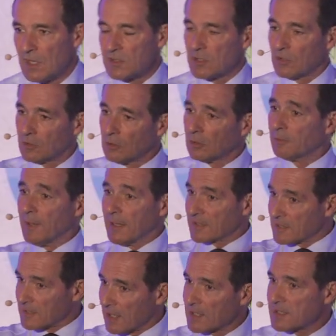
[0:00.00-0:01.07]
So Google
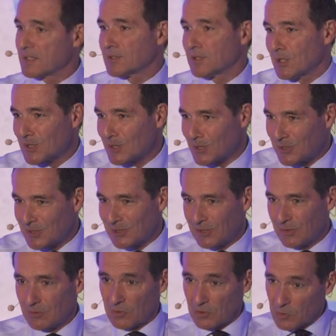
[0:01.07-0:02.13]
makes a nice suggestion to you.